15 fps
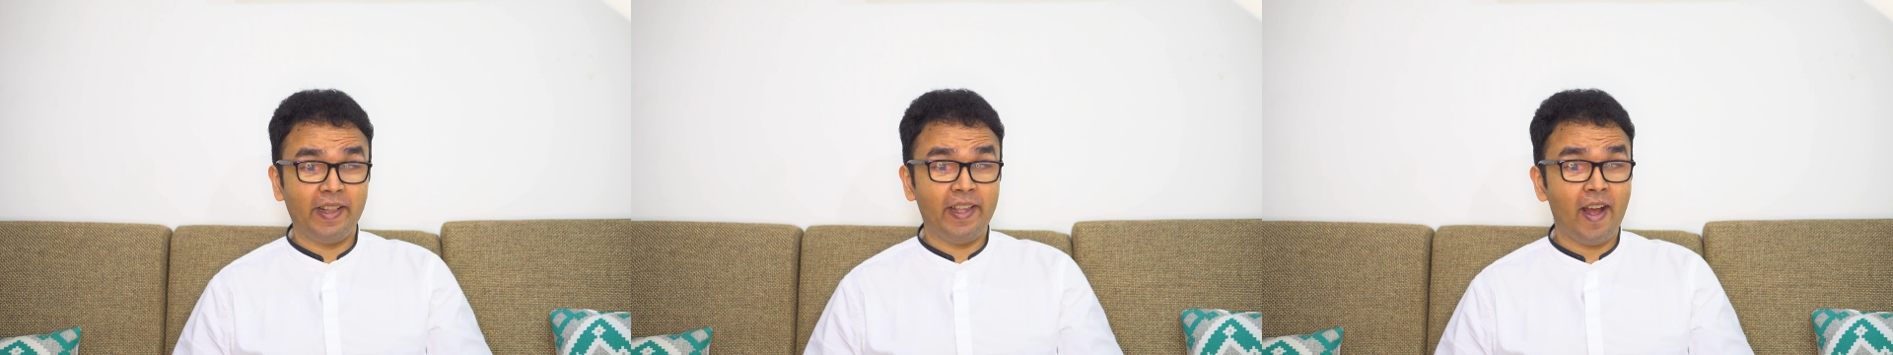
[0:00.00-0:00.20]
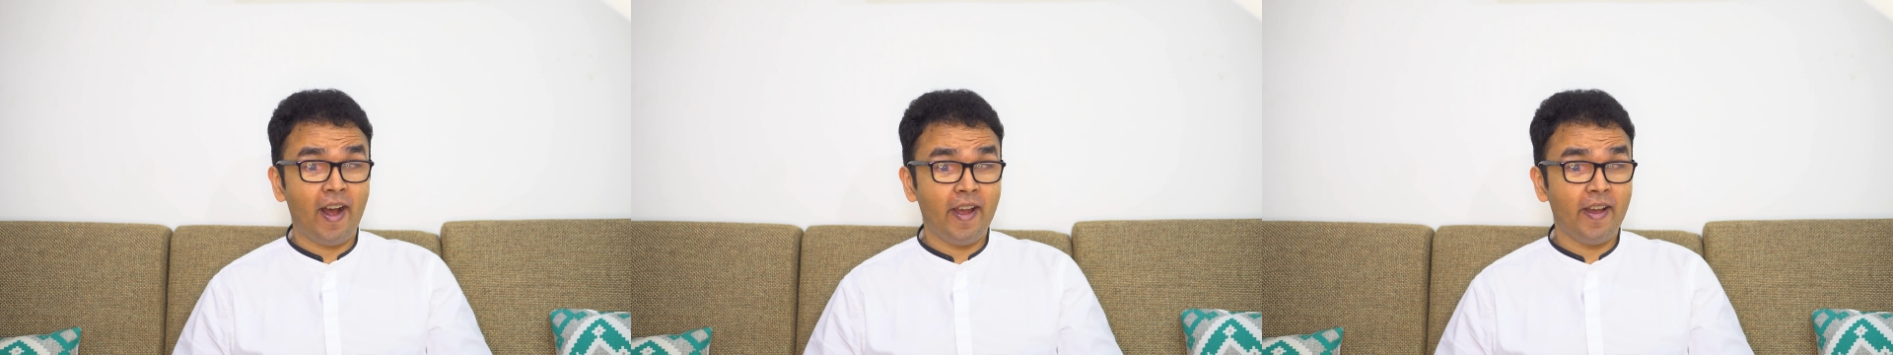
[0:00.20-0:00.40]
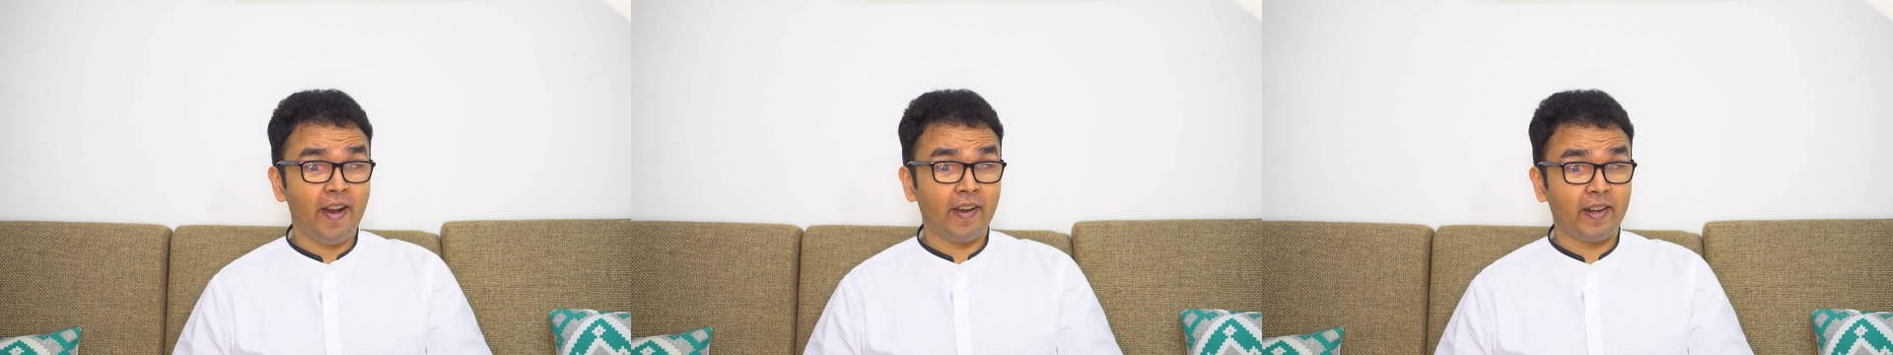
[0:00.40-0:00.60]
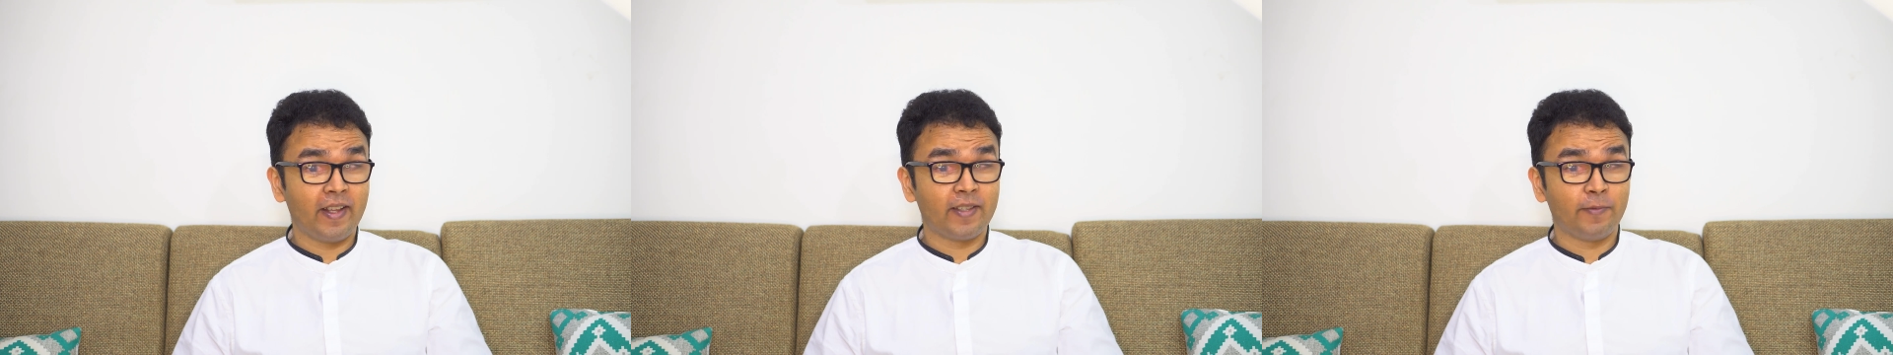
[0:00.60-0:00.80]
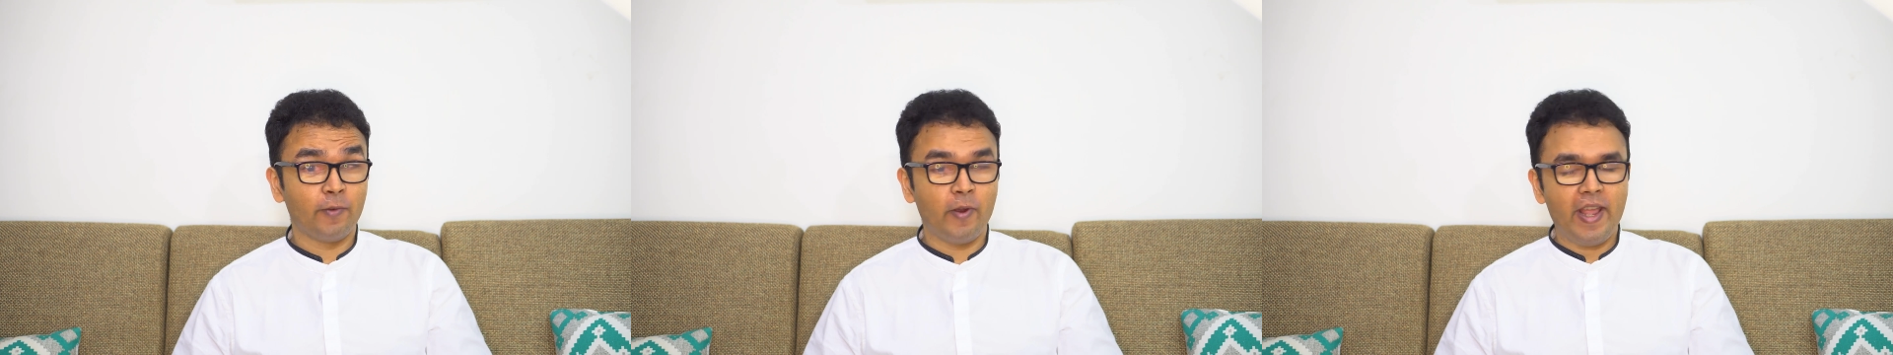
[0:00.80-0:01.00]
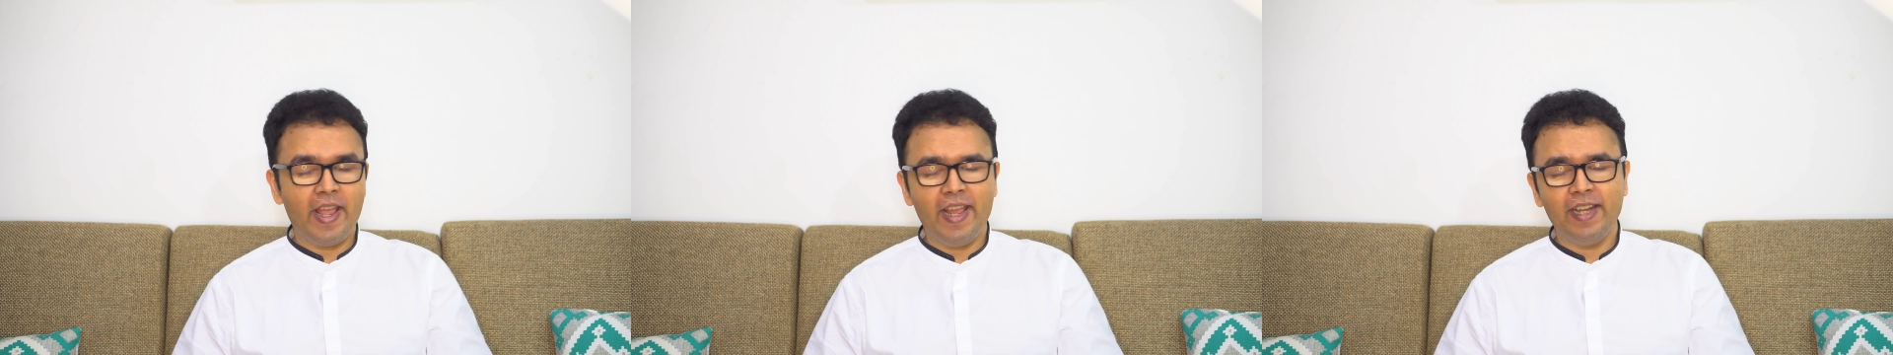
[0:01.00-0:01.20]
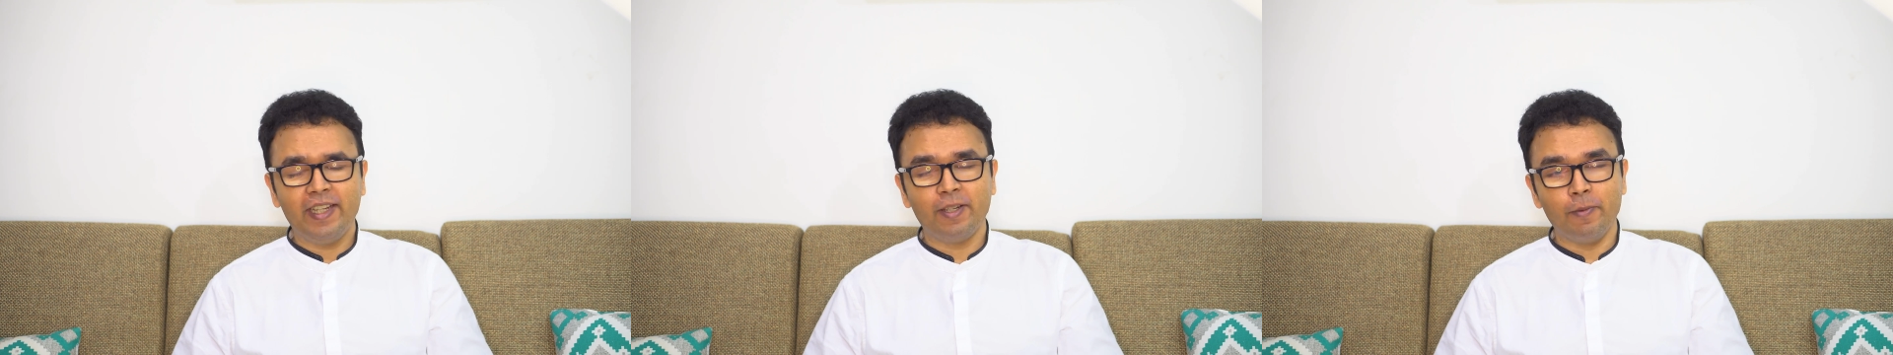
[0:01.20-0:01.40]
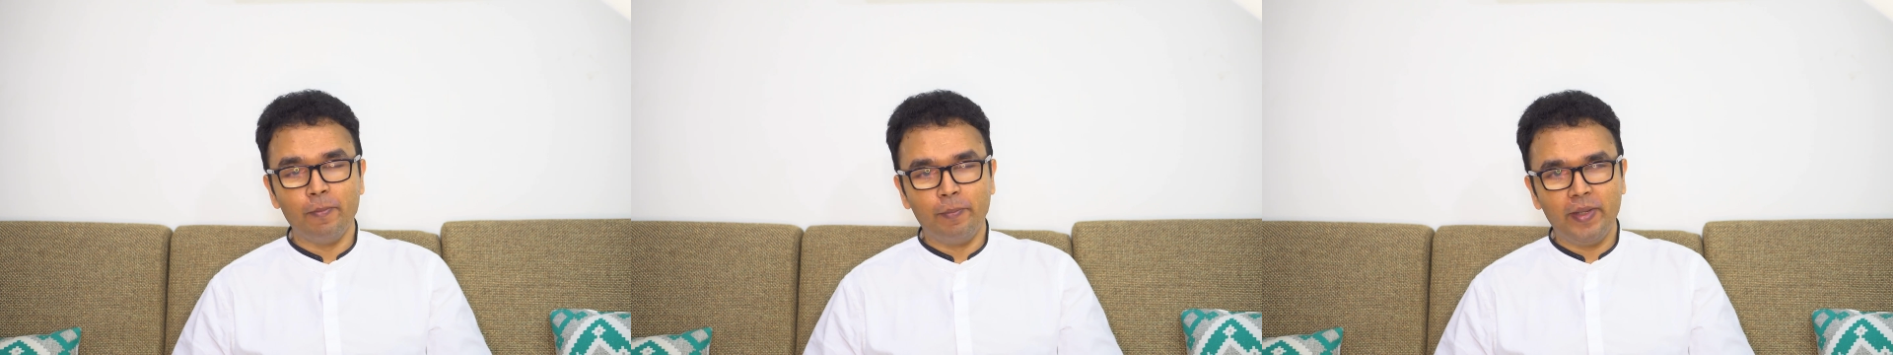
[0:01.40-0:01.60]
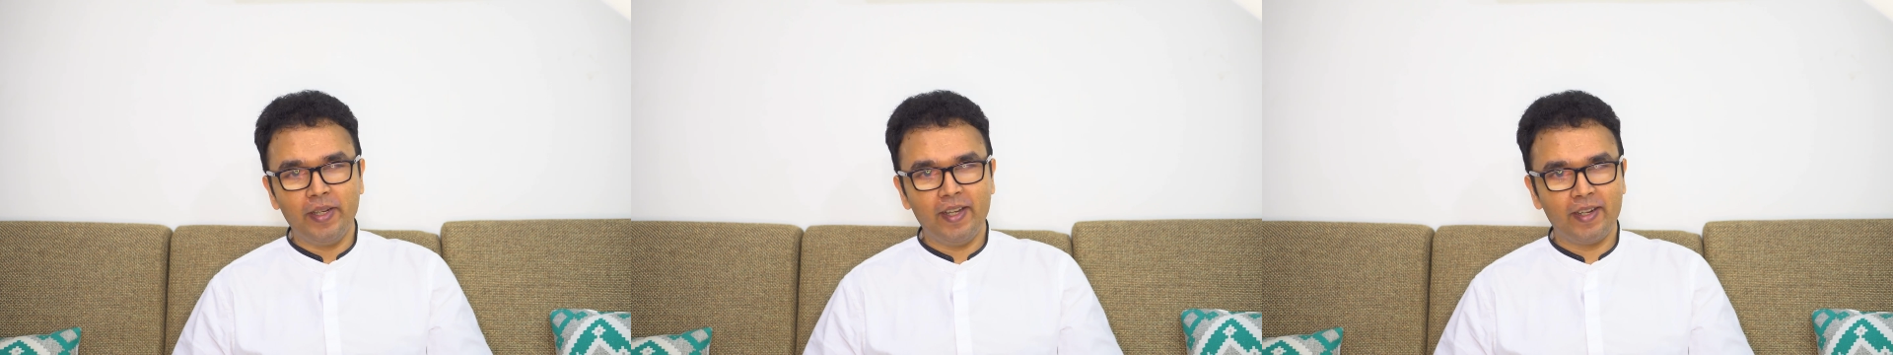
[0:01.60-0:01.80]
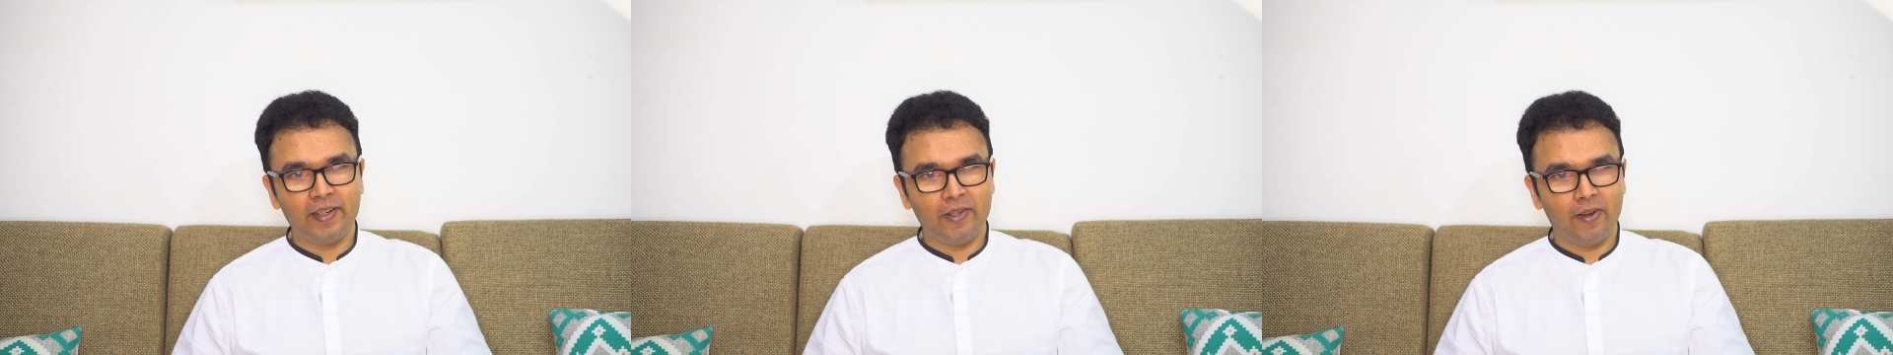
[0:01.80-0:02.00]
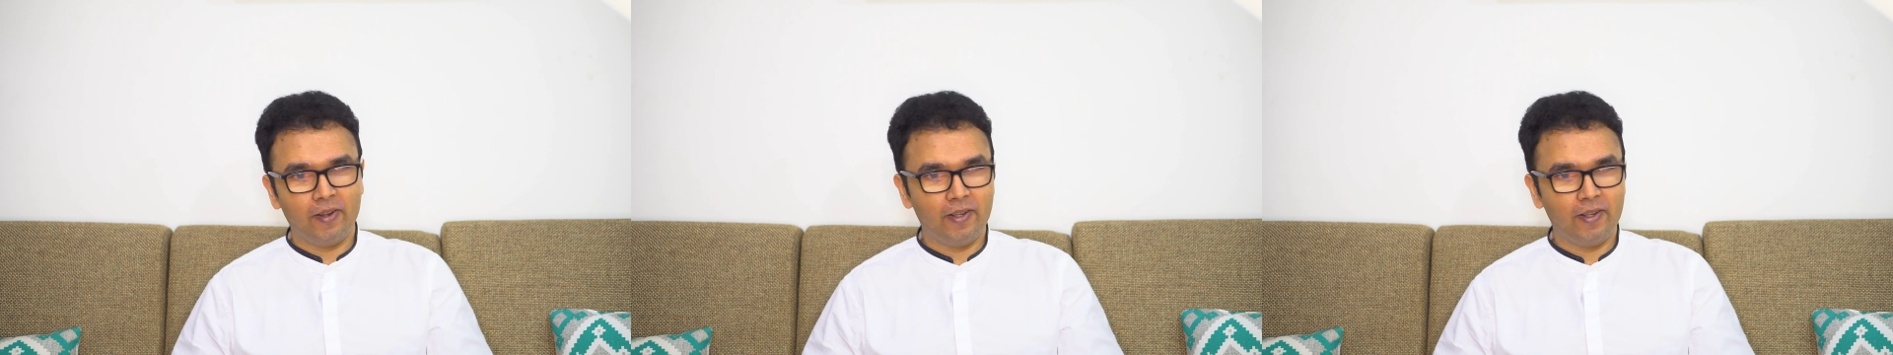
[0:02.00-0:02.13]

the IRS for $8 billion